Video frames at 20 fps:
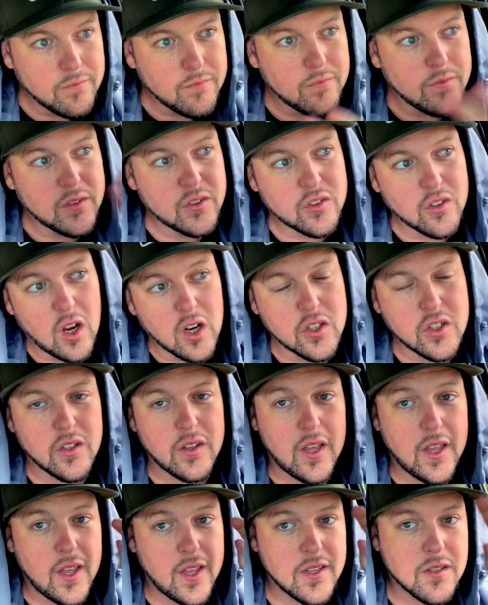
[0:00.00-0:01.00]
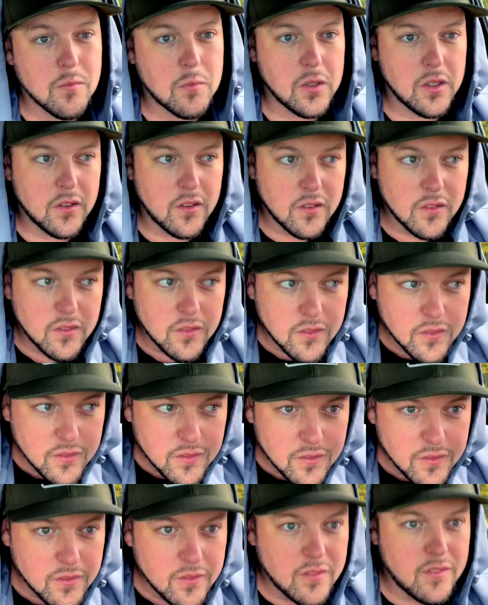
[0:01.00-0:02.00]
structure that has been
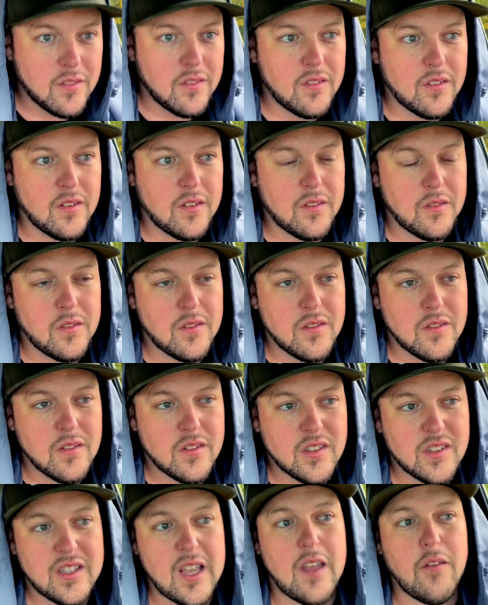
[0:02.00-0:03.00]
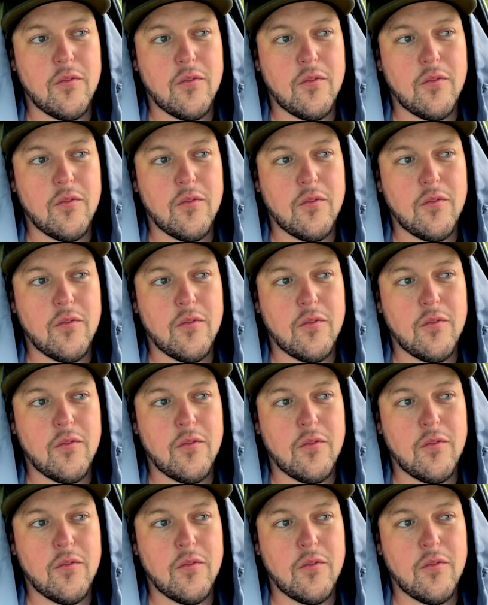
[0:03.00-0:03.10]
set